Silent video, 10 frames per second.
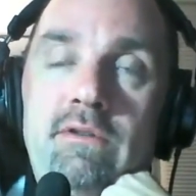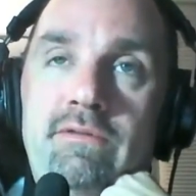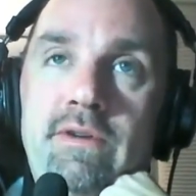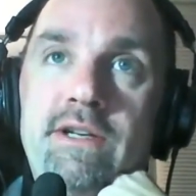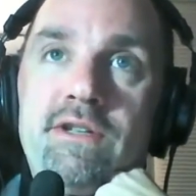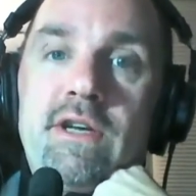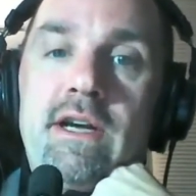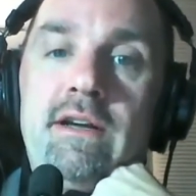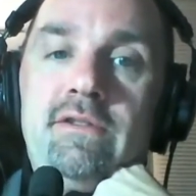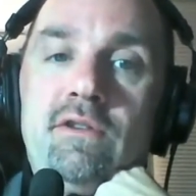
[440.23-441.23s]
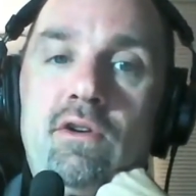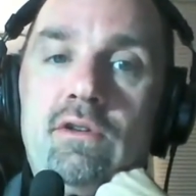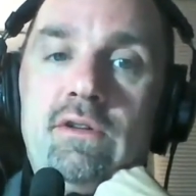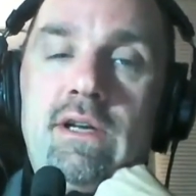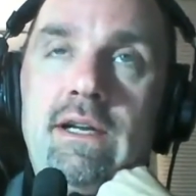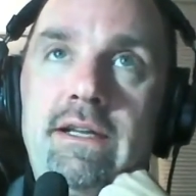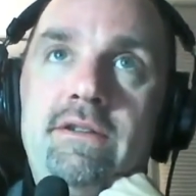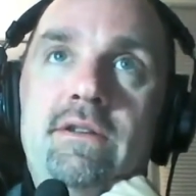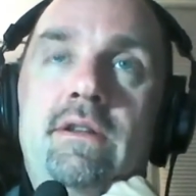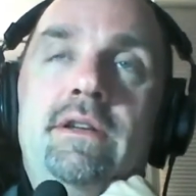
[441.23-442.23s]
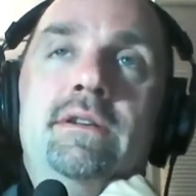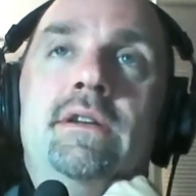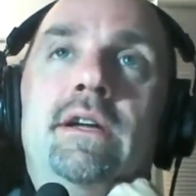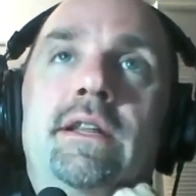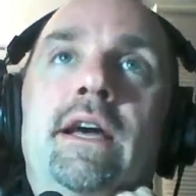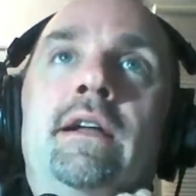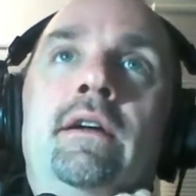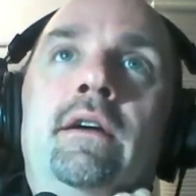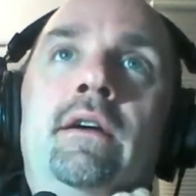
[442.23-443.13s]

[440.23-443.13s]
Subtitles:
franchise and online leagues and things like that.